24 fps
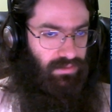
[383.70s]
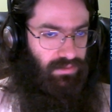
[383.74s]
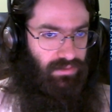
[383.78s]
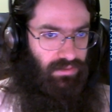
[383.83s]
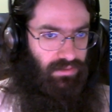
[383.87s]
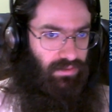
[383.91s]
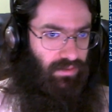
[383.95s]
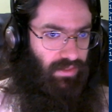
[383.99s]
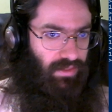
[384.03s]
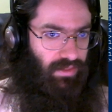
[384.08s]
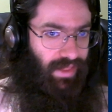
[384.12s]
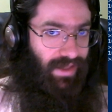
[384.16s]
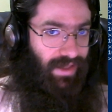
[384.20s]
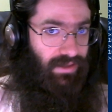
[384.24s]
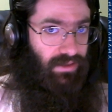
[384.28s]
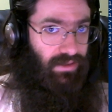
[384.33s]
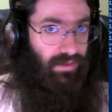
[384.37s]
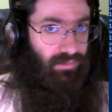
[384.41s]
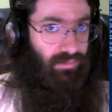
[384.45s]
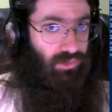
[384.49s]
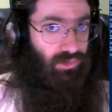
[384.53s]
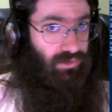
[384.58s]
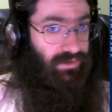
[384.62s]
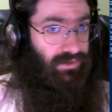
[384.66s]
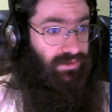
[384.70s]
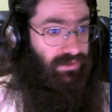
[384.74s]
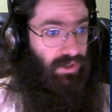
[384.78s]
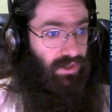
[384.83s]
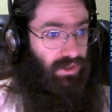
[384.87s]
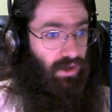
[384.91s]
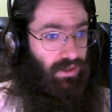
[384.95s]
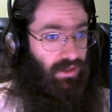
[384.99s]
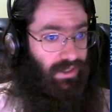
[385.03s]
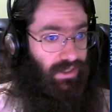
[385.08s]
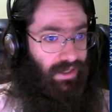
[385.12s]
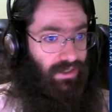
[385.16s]
that number is
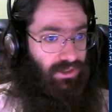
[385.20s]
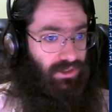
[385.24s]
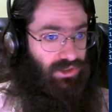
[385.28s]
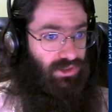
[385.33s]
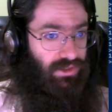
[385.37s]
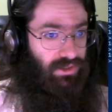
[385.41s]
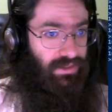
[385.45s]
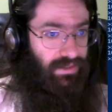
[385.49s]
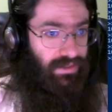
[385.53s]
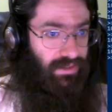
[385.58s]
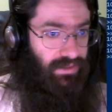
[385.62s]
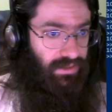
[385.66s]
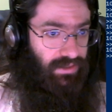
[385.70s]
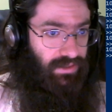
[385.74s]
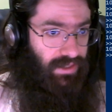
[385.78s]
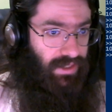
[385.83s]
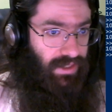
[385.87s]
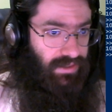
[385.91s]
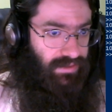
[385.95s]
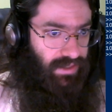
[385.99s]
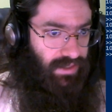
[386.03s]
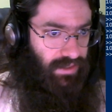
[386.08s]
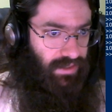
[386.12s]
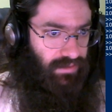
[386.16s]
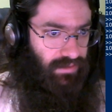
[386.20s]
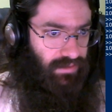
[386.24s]
not actually in the dataset.